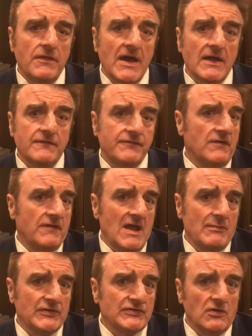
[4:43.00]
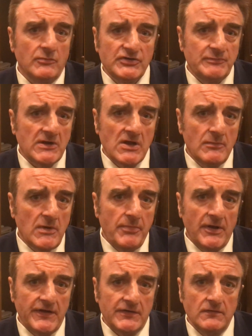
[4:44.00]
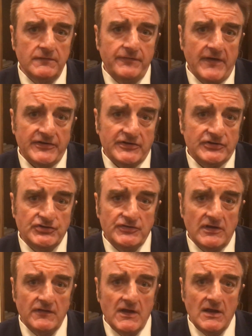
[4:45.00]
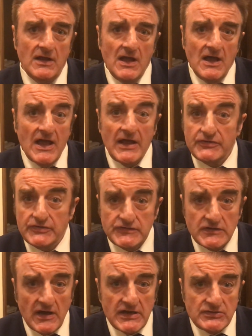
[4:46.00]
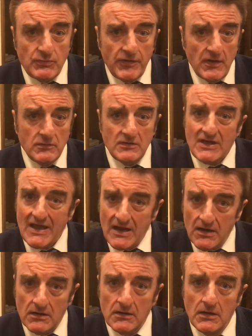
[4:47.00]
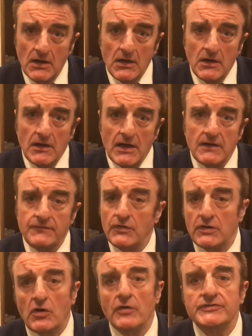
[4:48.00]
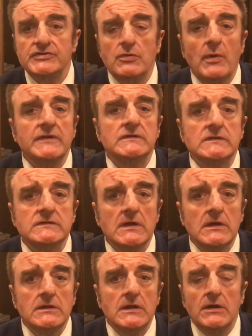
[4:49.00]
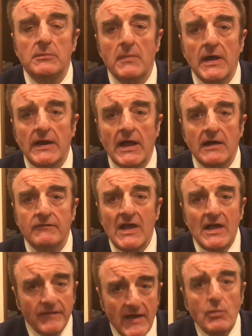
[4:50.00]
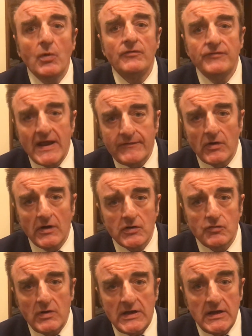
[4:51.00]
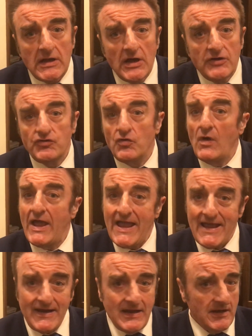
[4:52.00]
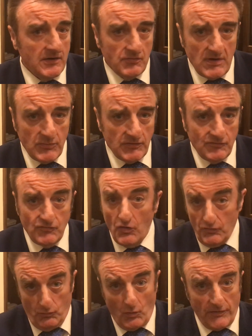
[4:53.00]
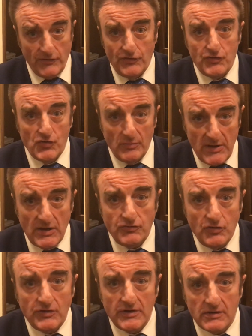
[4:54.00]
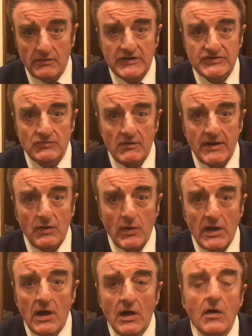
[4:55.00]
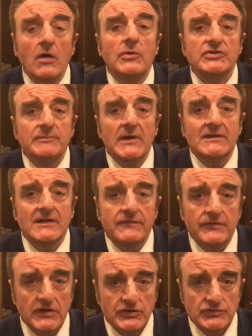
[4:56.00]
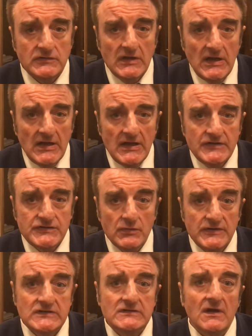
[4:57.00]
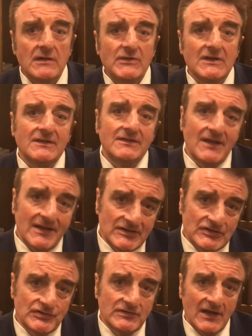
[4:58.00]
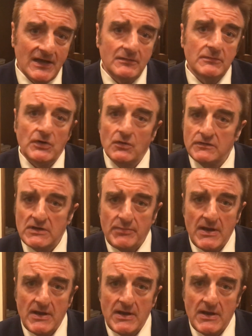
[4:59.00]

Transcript: that for them it's almost become a political fetish that they exercise without care for the consequences that it might have. They will never agree to any agreement, not one that the European Union agrees to anyway, almost by definition. So it's time to ditch that minority